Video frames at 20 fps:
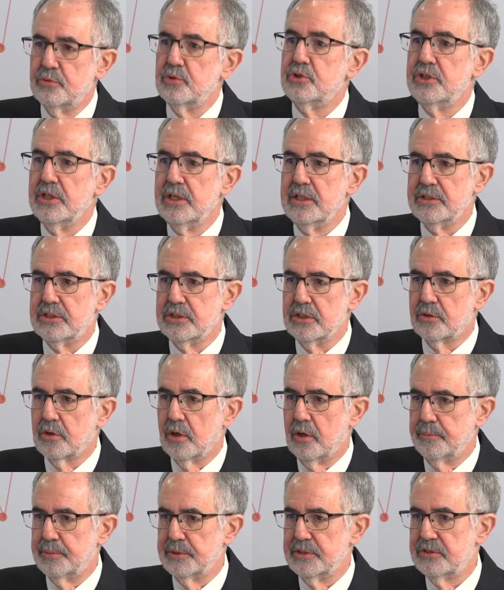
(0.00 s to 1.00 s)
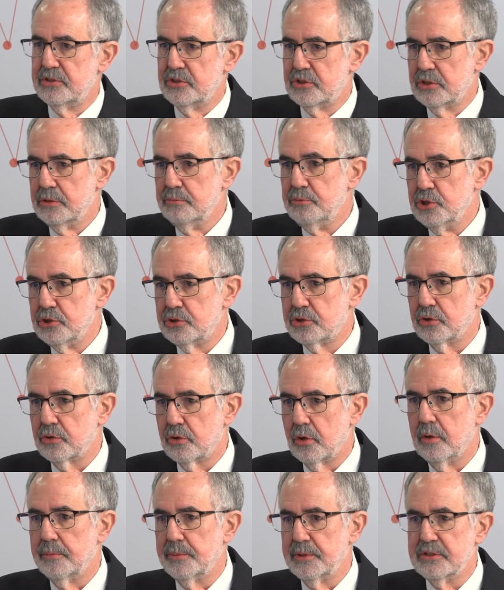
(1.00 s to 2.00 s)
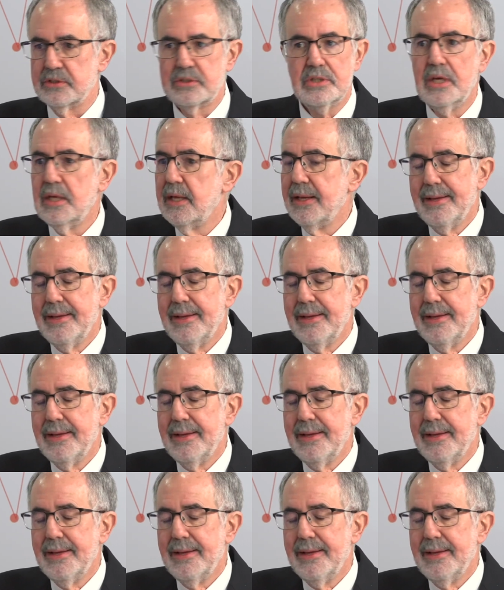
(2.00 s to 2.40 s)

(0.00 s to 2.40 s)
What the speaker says: utility companies, distribution companies,